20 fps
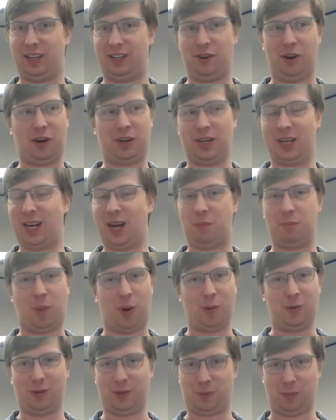You're not going to get
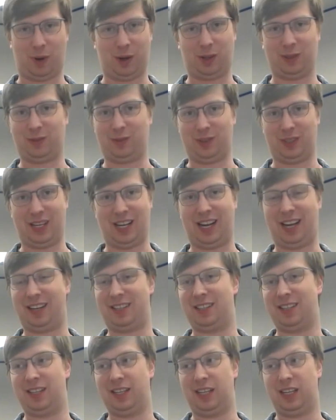bonus marks for that.